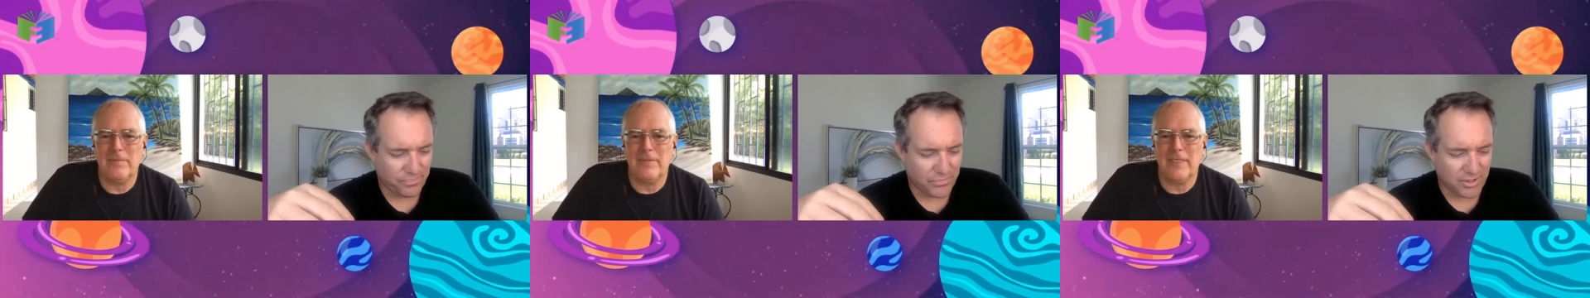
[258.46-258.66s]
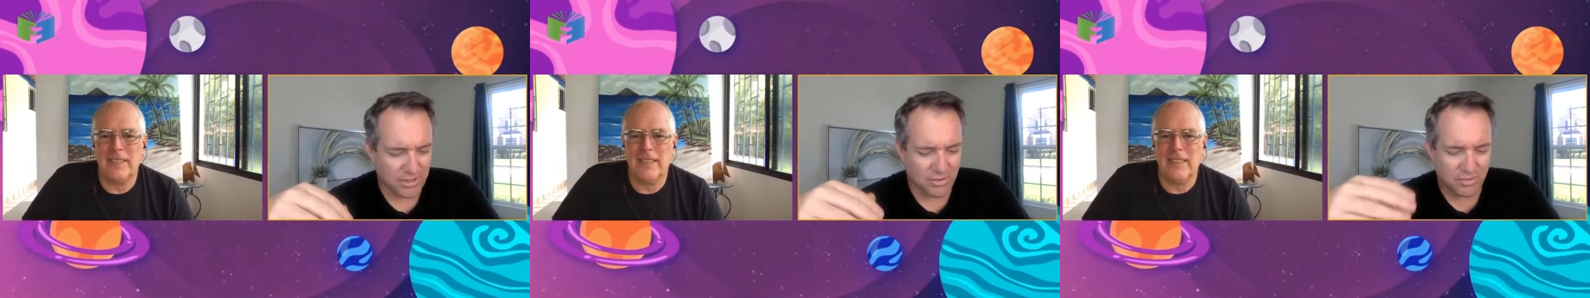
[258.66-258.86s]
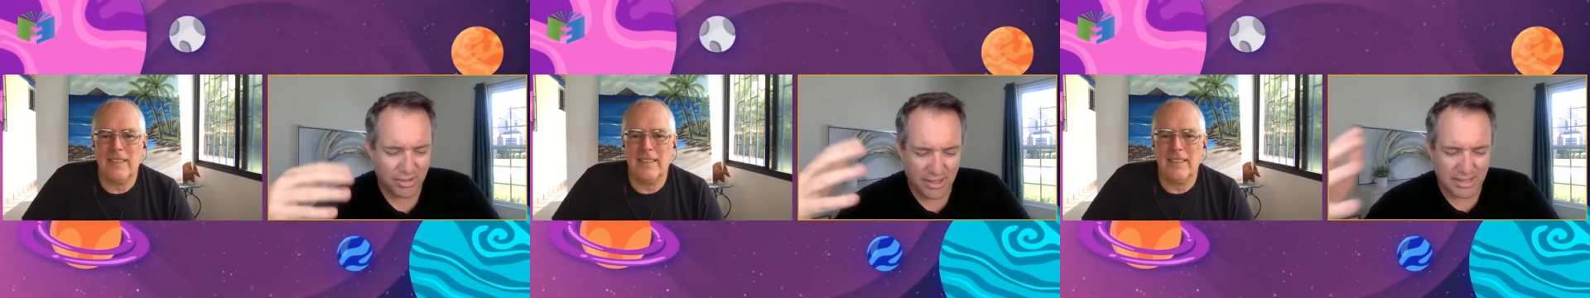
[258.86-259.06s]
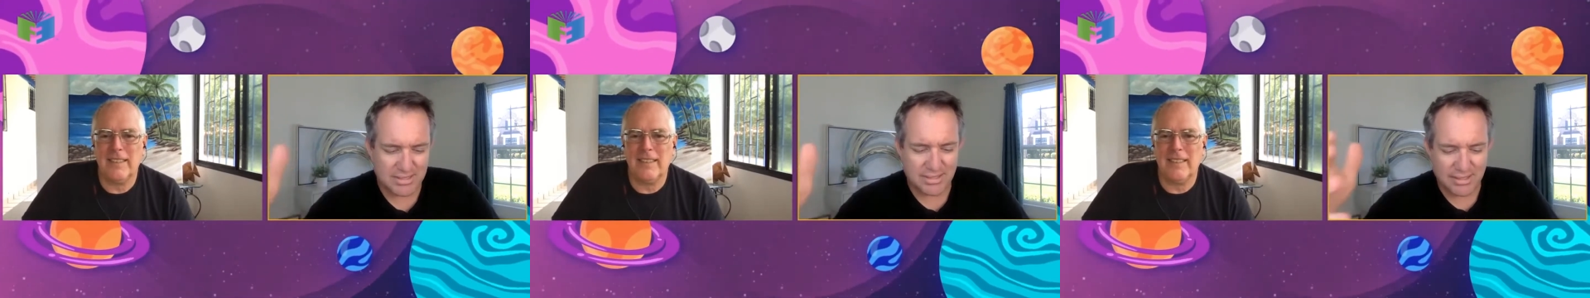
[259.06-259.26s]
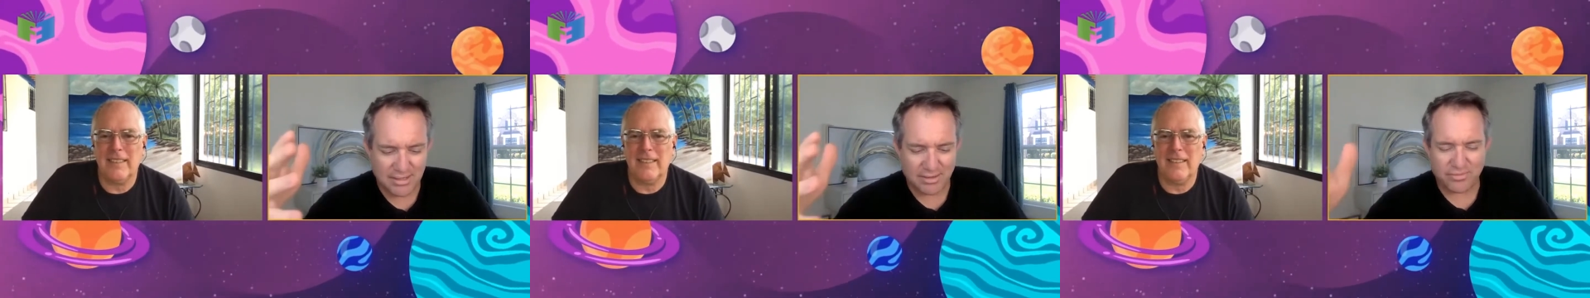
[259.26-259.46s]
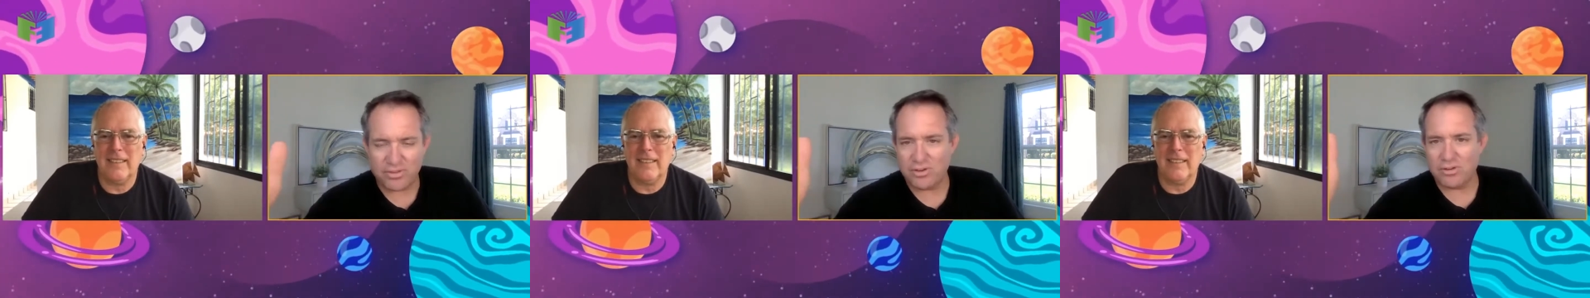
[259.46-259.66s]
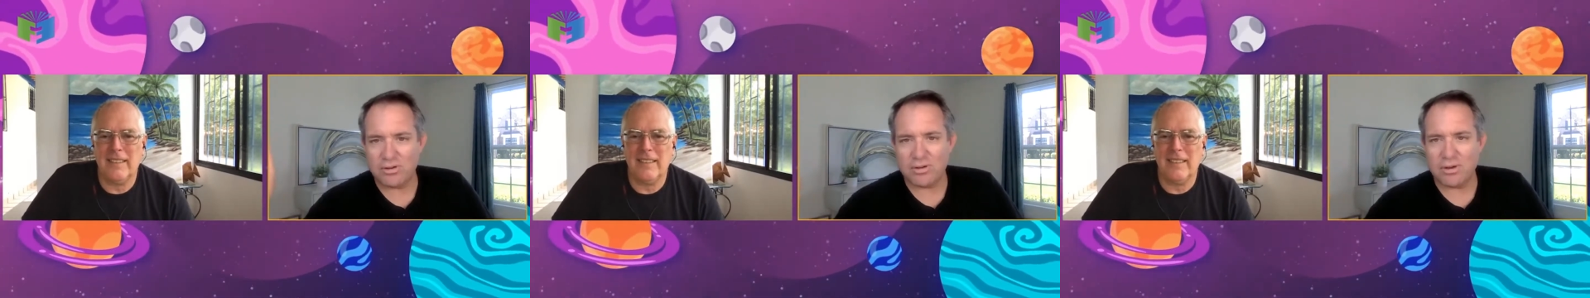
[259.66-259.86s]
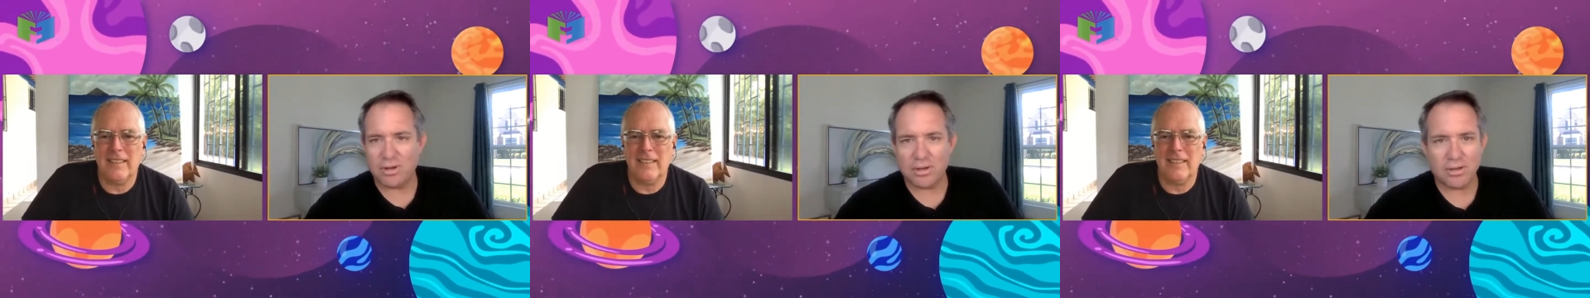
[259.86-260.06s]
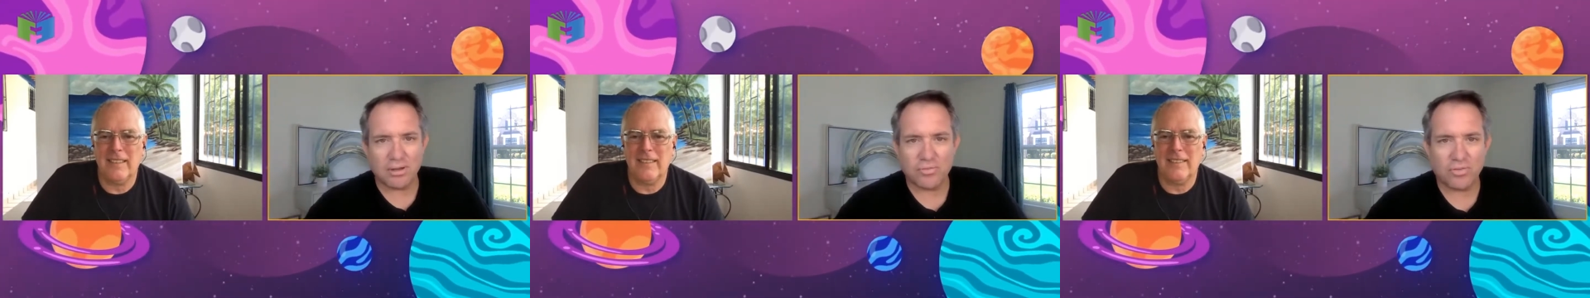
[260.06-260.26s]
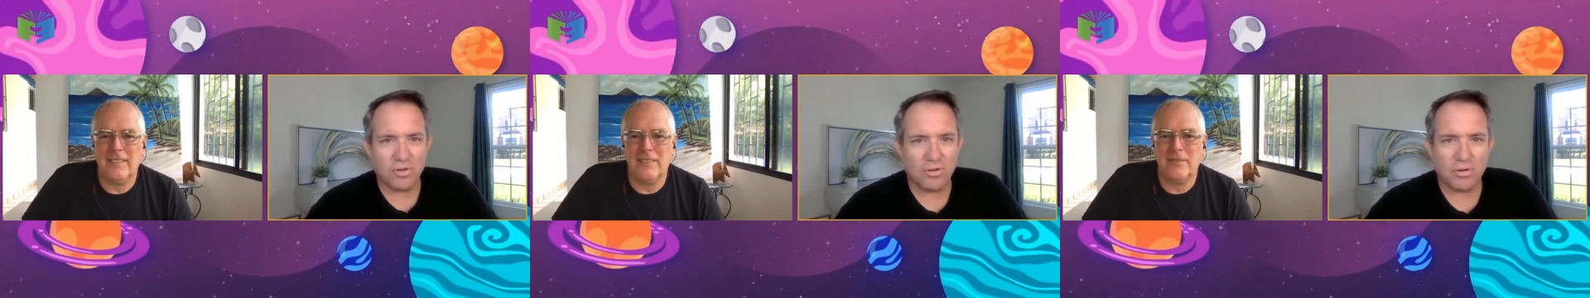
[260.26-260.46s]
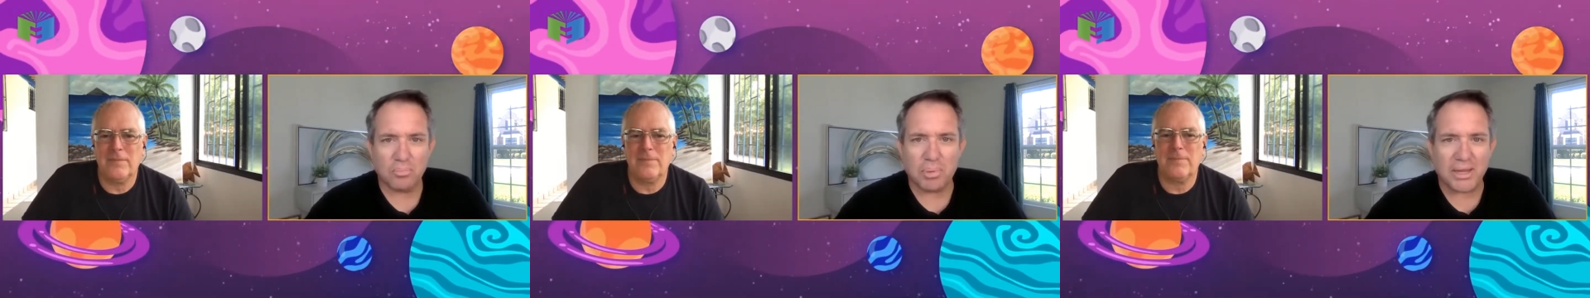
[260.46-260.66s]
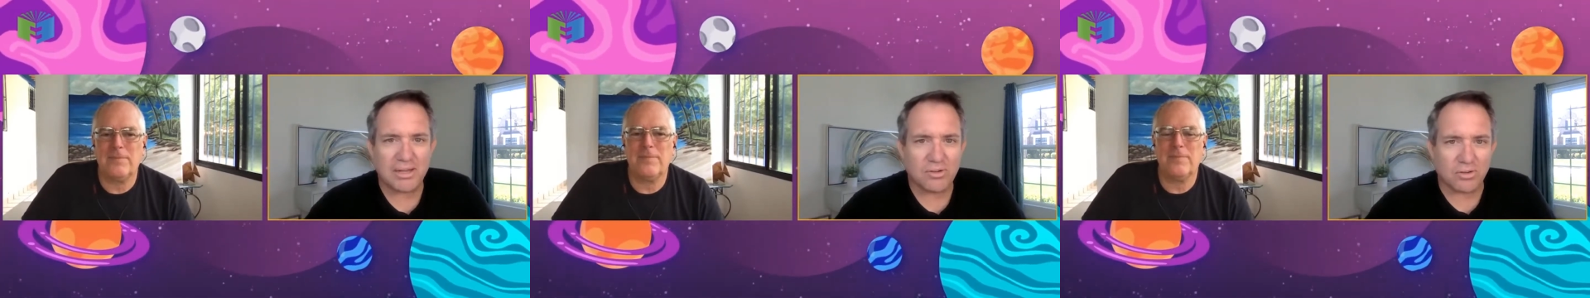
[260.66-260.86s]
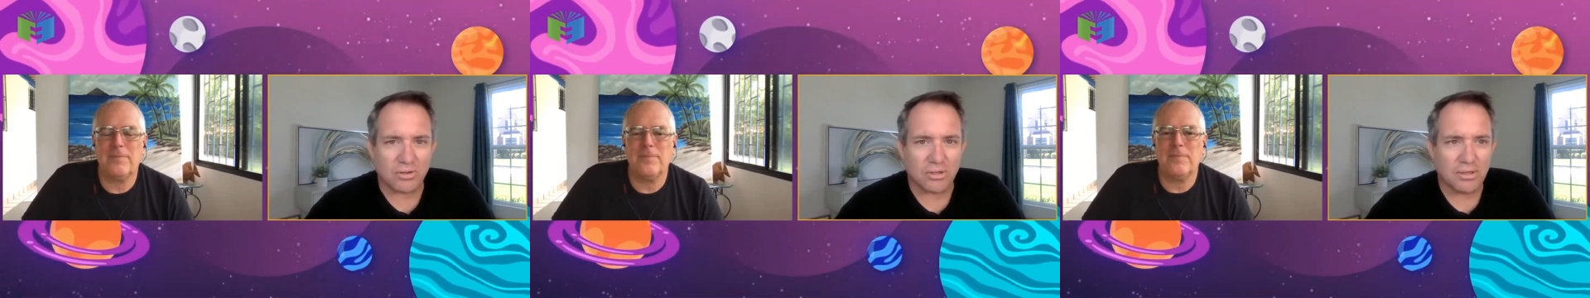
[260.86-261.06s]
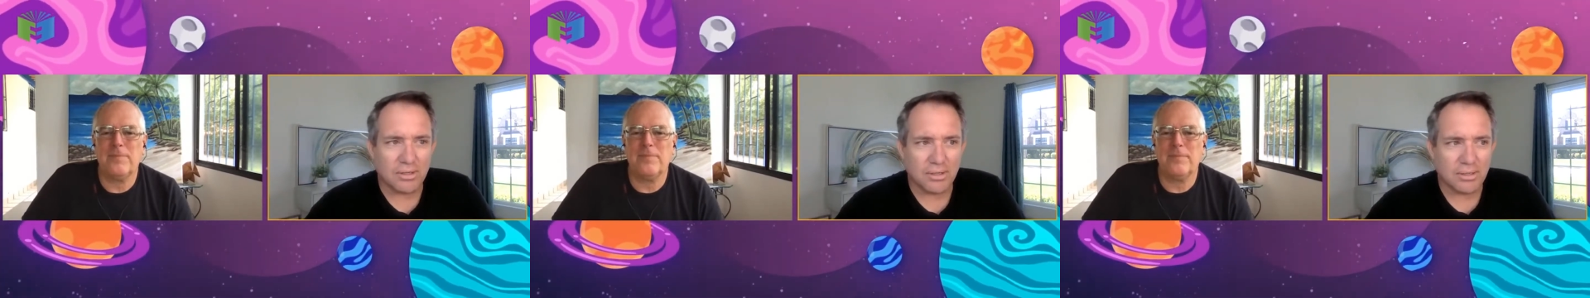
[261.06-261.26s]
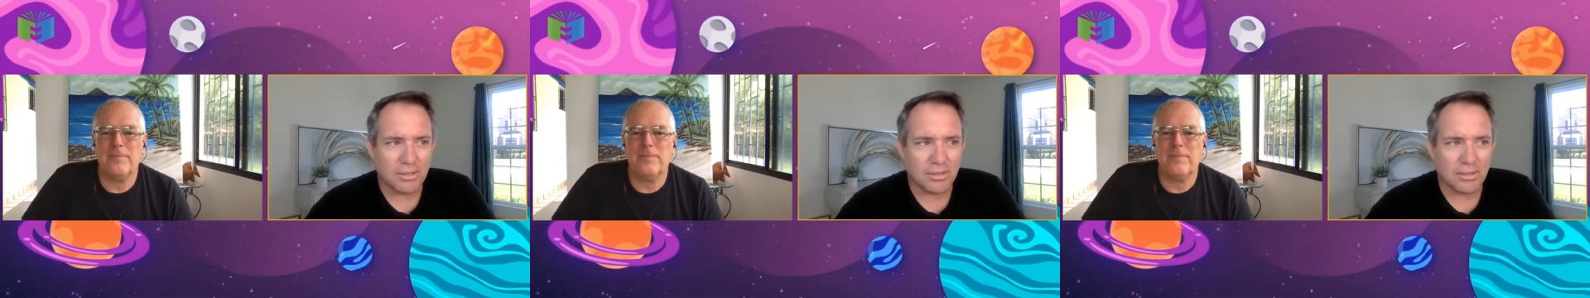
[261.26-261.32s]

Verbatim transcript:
Speaker 1: you know, the idea if you're a baker,